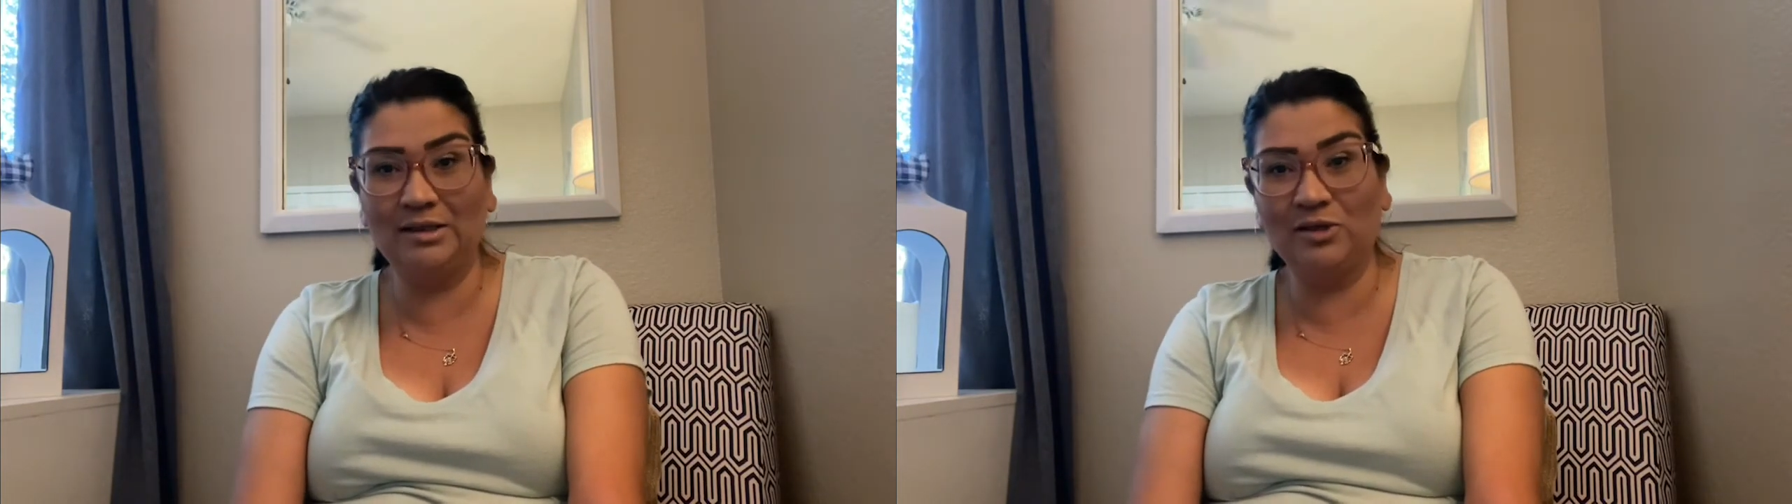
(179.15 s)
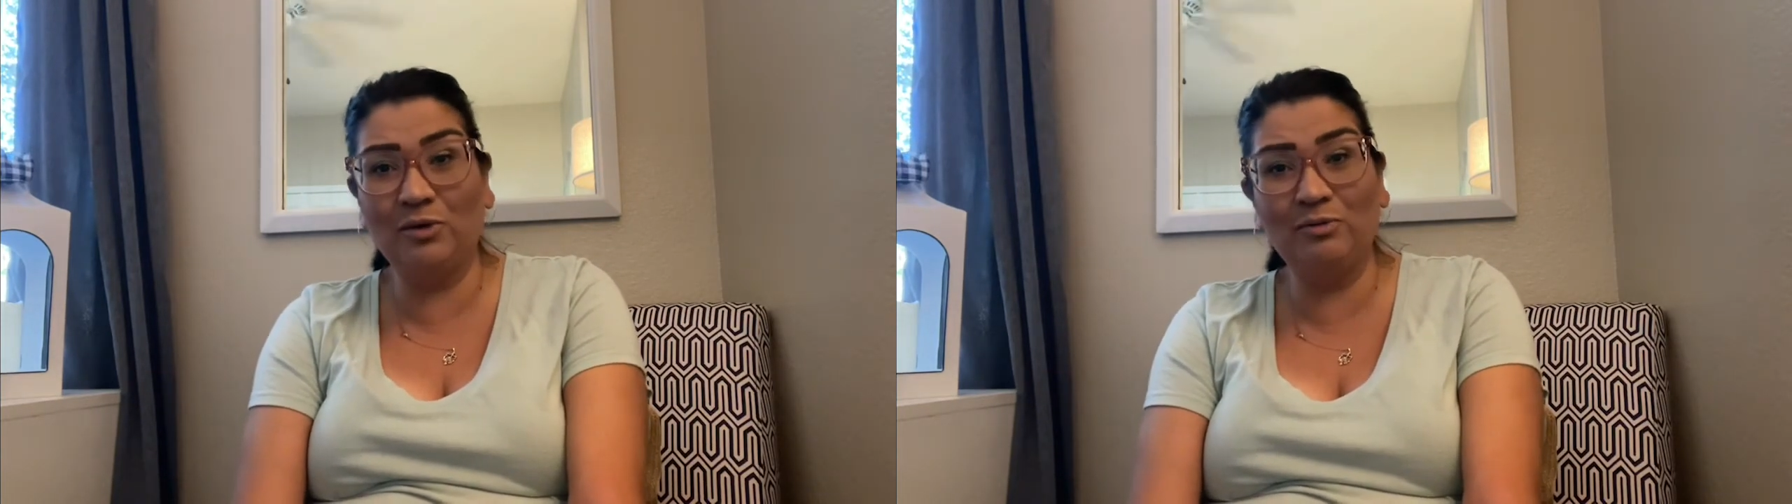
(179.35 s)

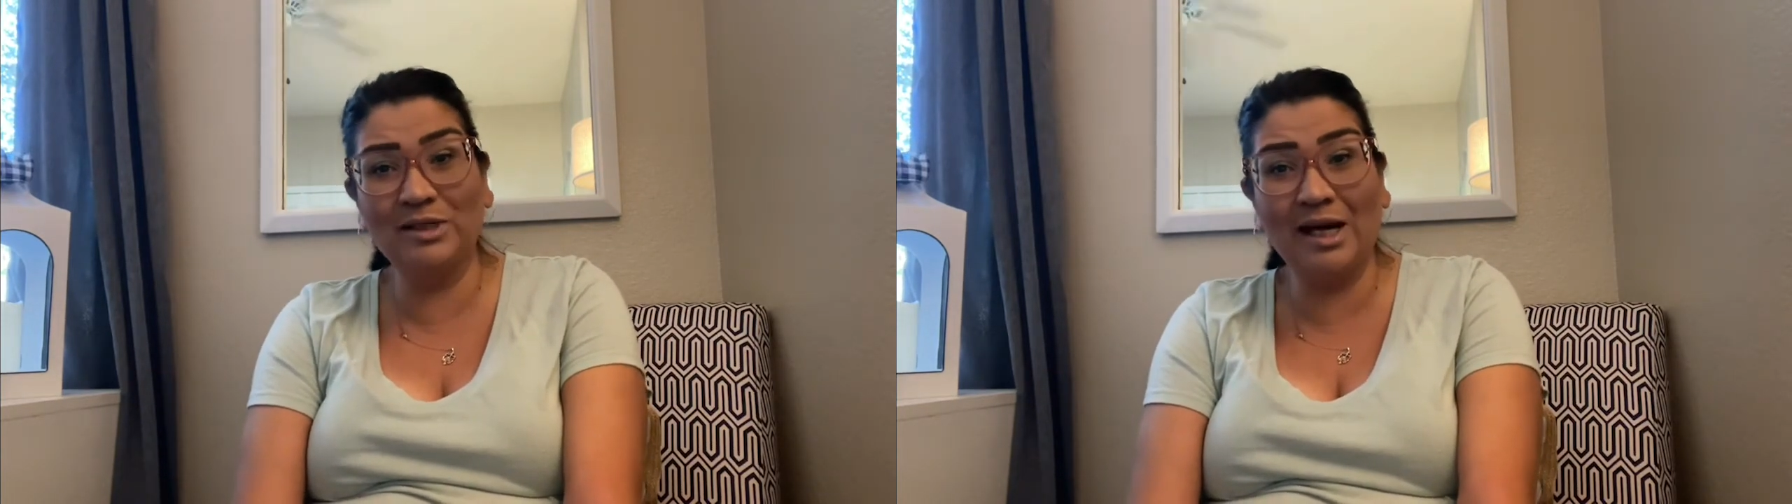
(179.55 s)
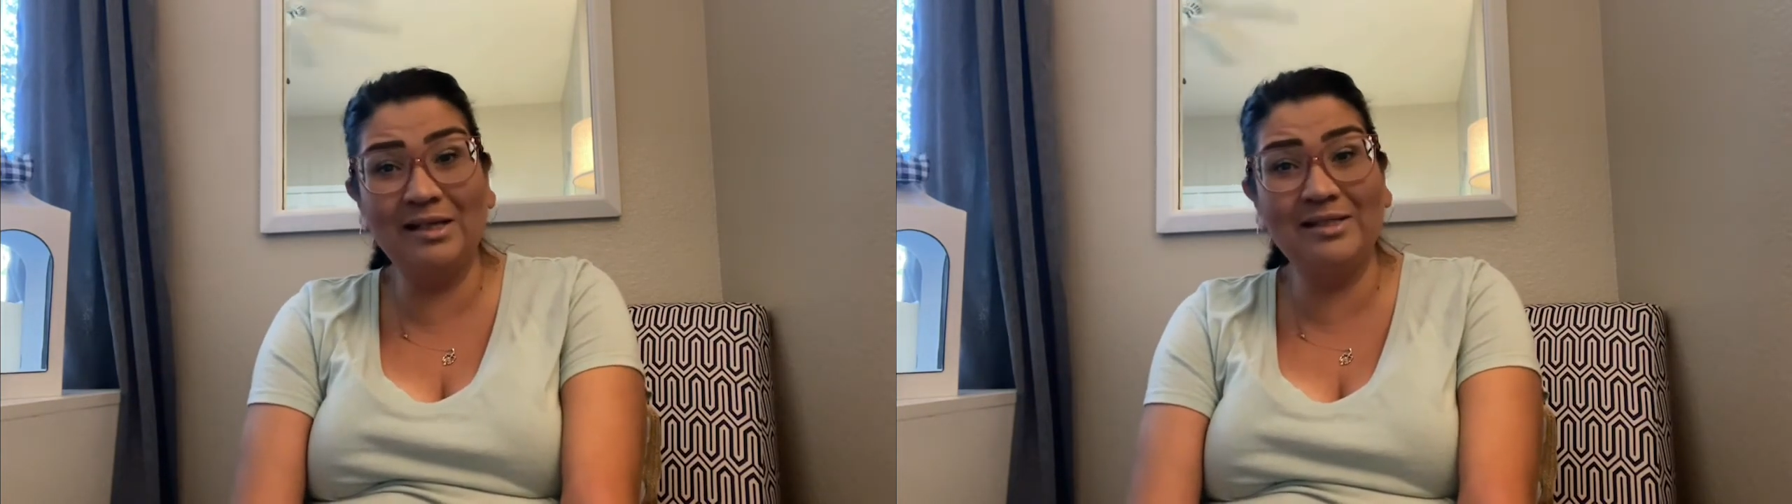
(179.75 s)
So it was
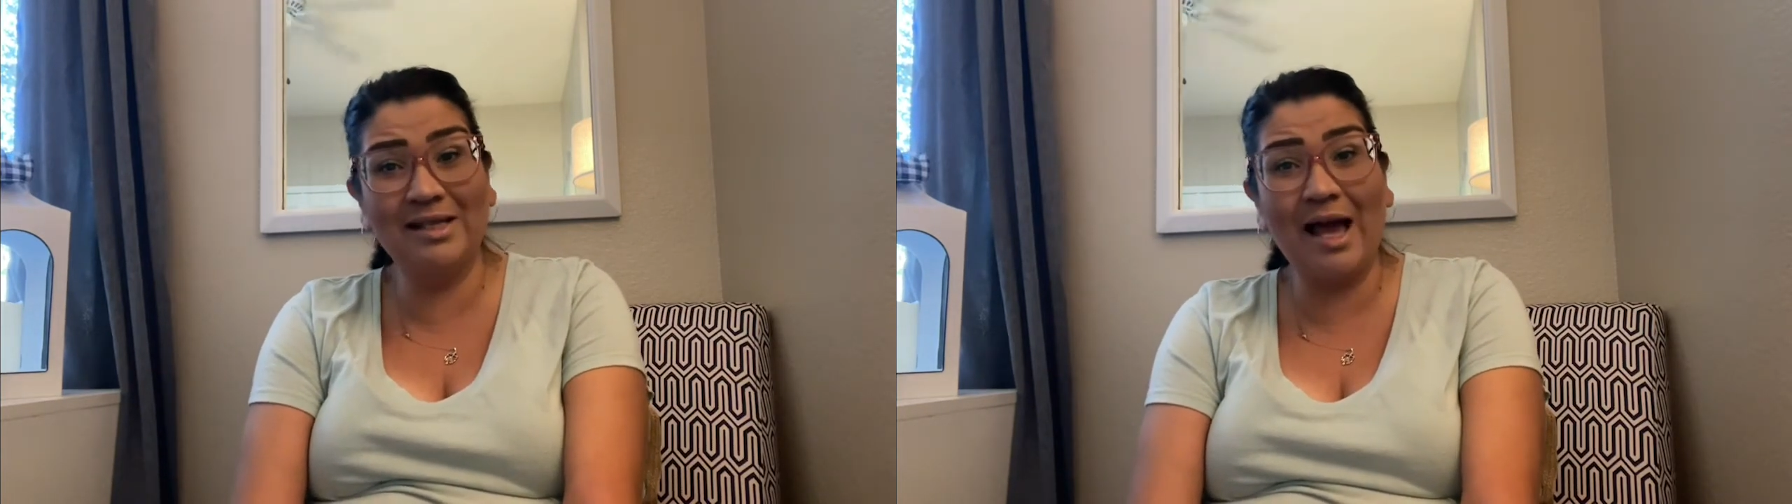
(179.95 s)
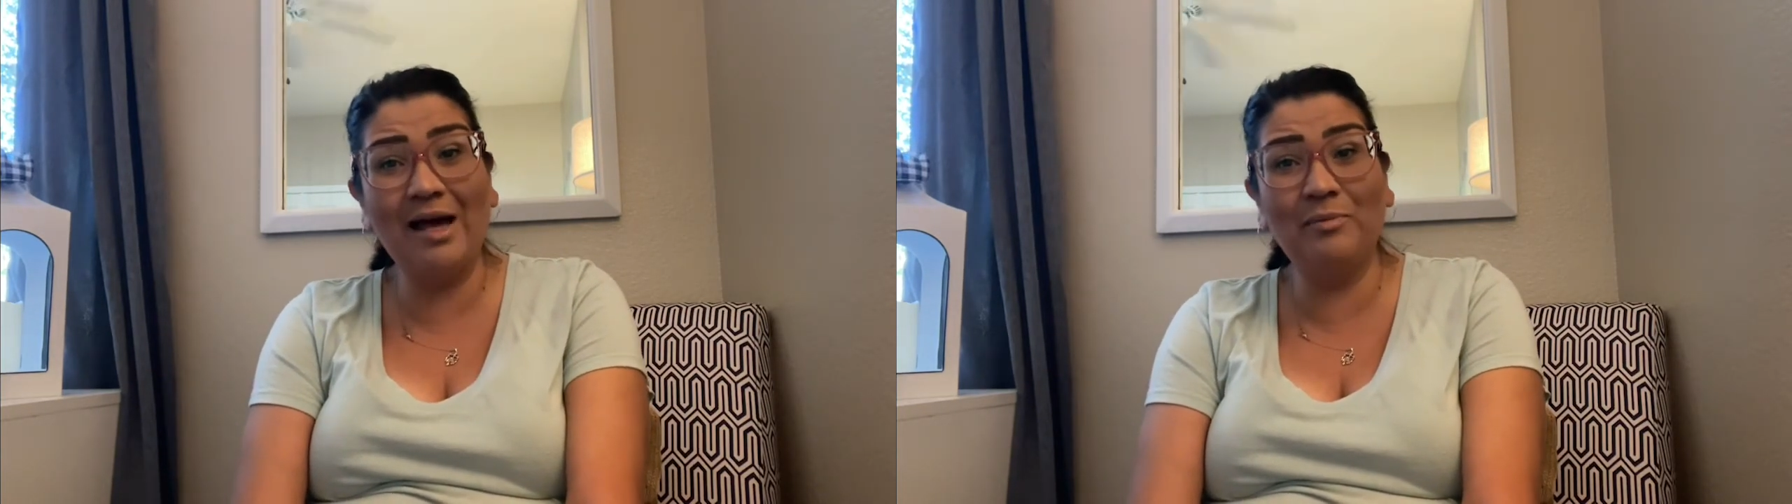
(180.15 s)
kind of
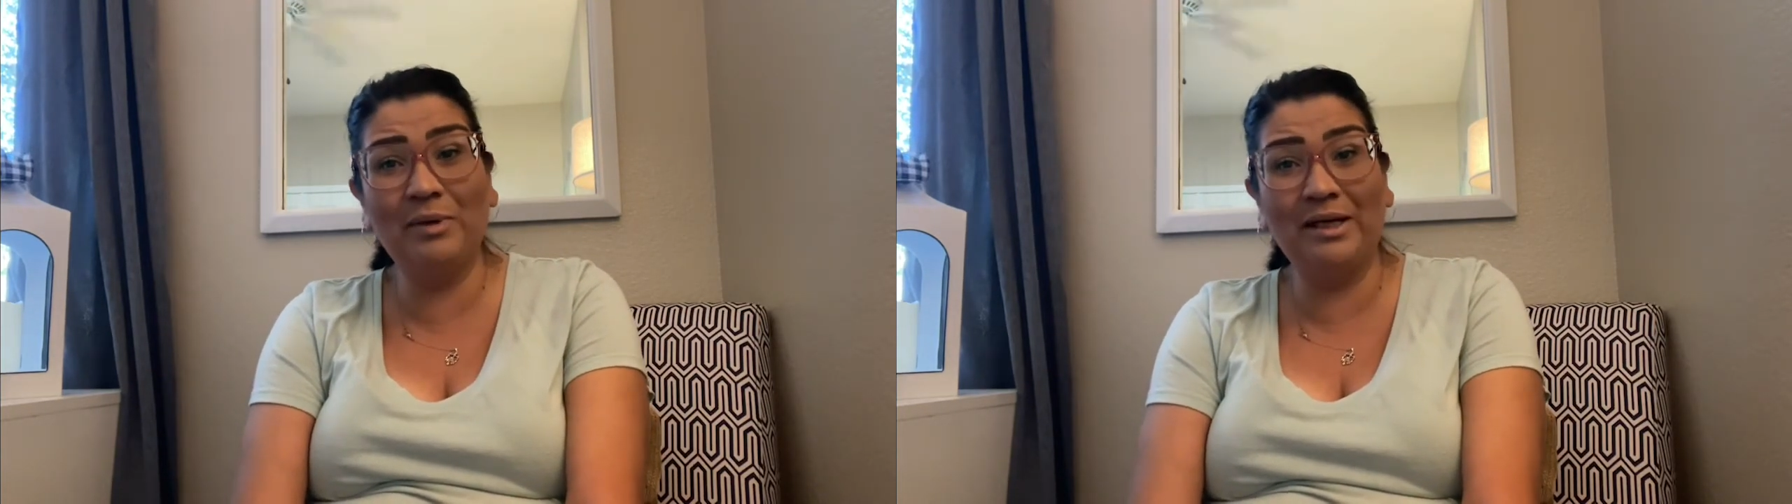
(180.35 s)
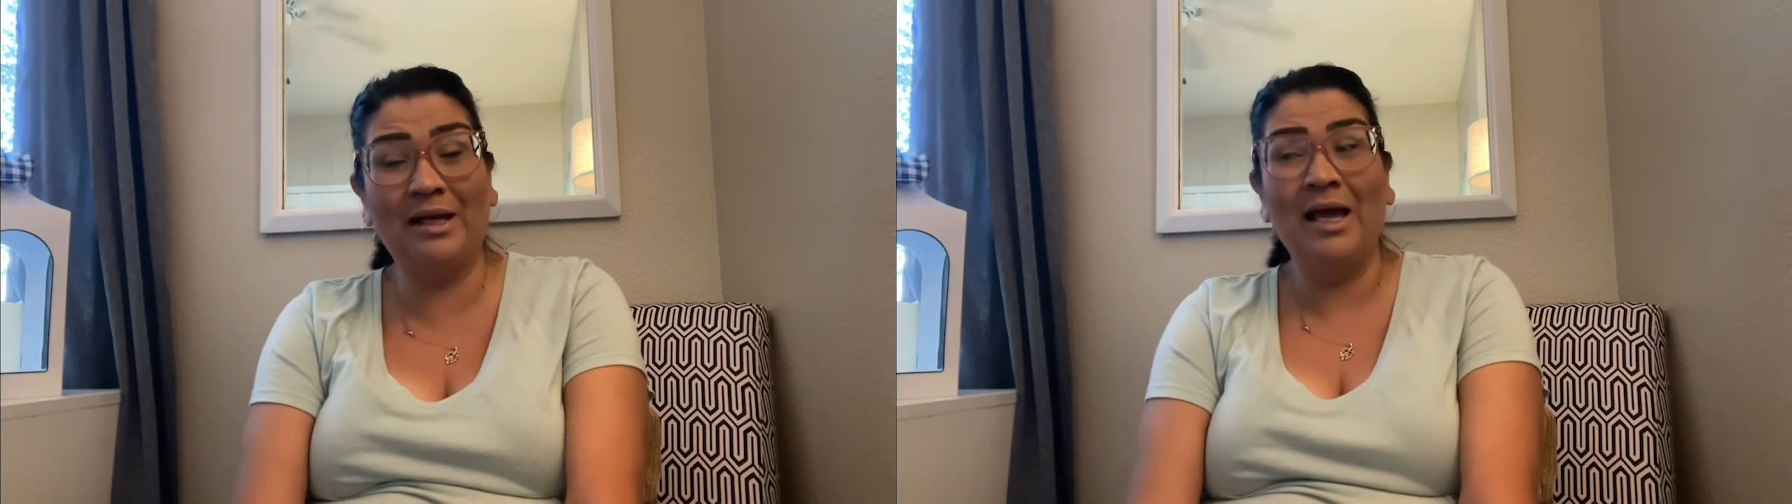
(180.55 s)
sad,
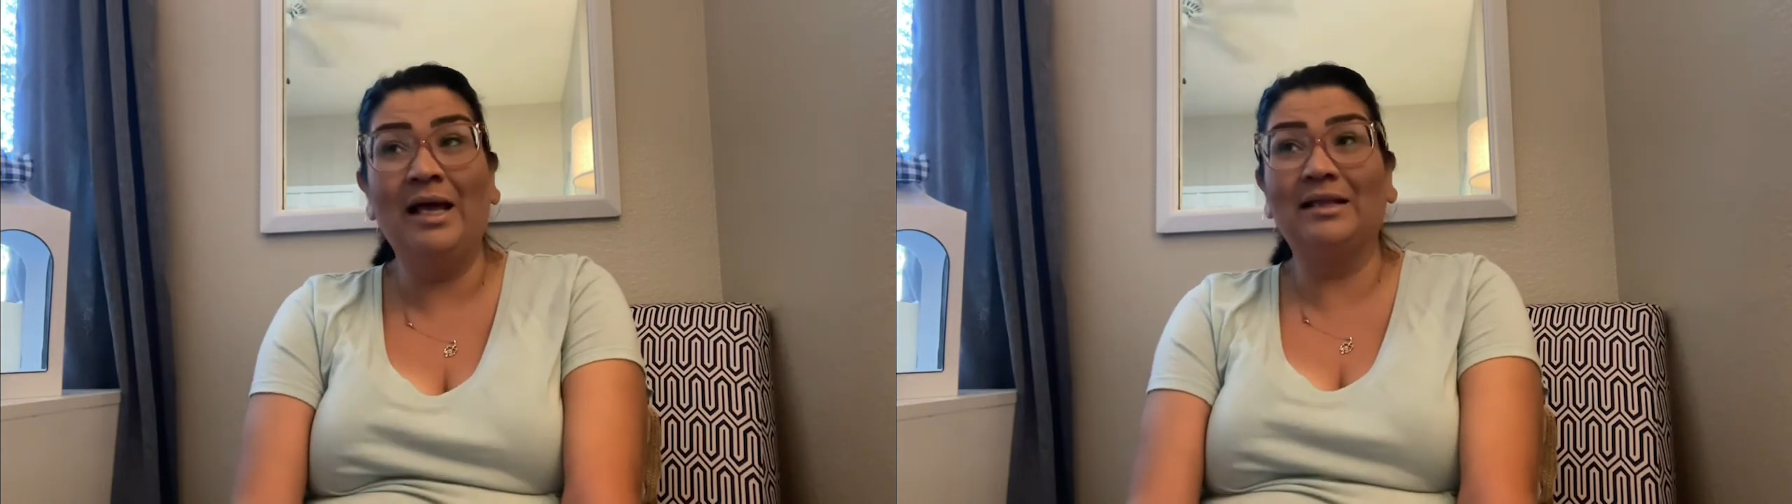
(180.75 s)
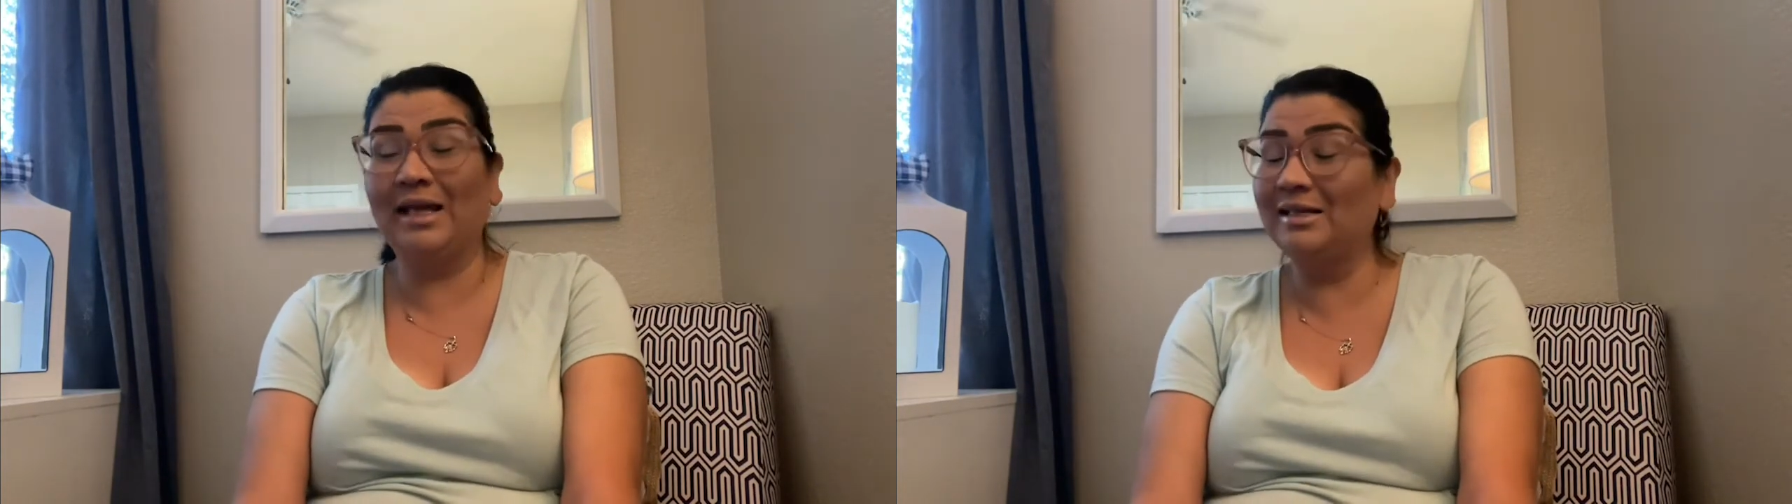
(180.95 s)
but they